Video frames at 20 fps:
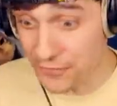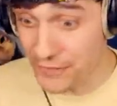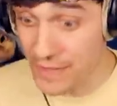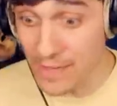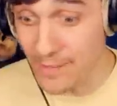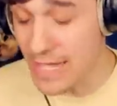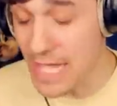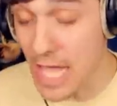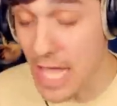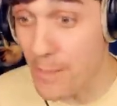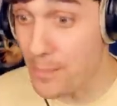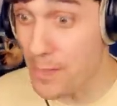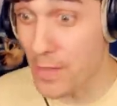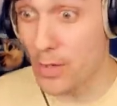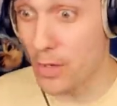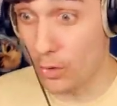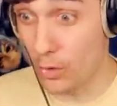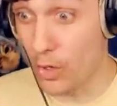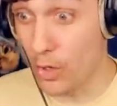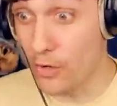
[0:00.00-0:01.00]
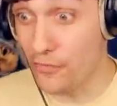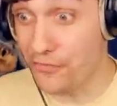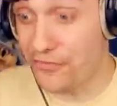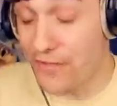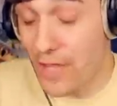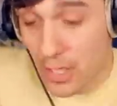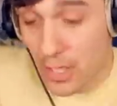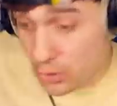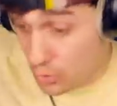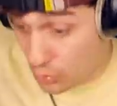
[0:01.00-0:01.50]
need to throw me up on the
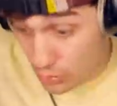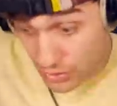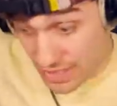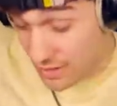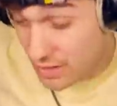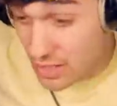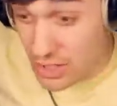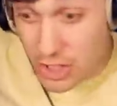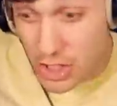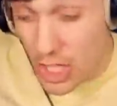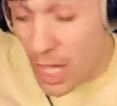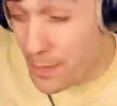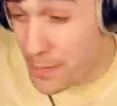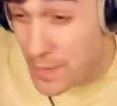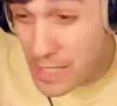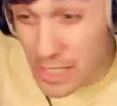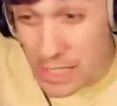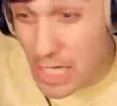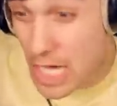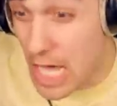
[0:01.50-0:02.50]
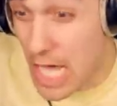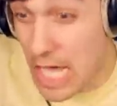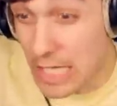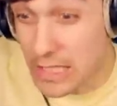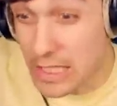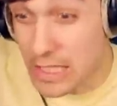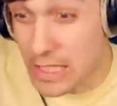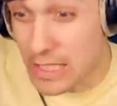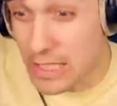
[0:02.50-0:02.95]
roof using a shopping cart.